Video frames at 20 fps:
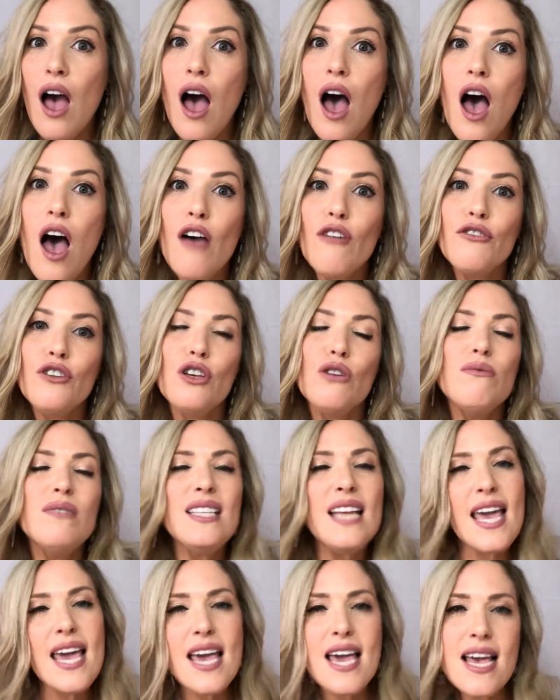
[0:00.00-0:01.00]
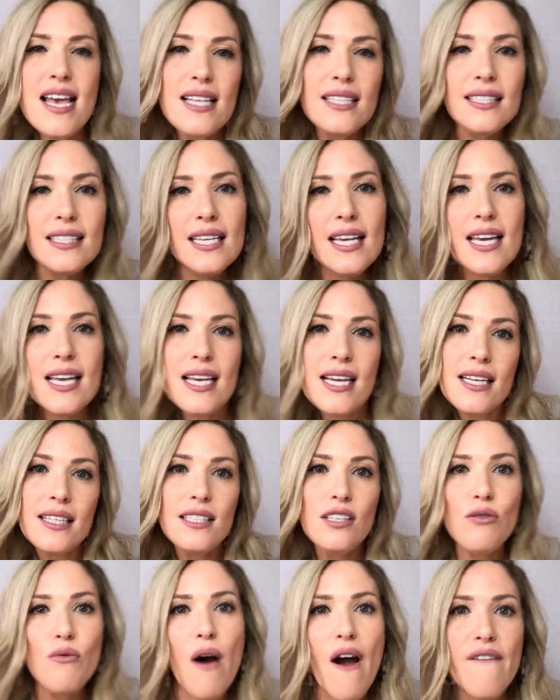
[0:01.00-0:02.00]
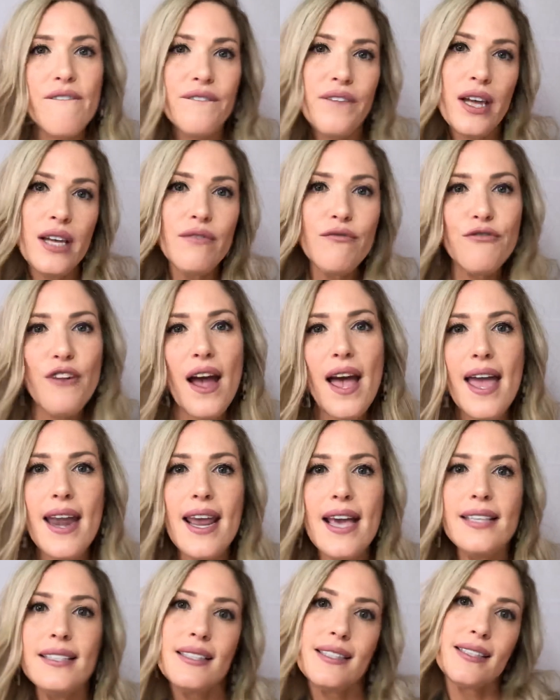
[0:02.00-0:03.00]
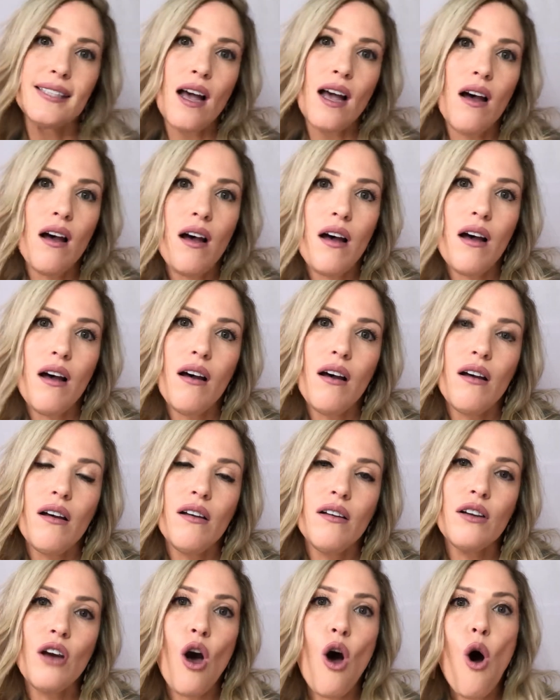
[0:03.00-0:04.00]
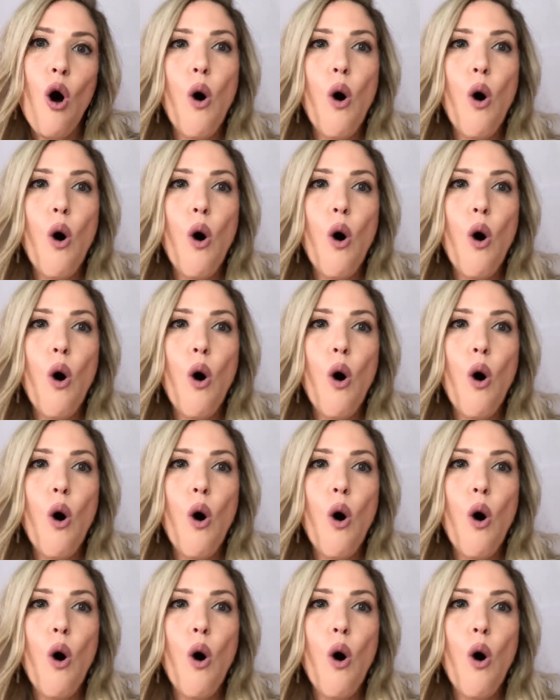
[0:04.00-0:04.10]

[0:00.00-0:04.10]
of you dancing to our Fun Friday song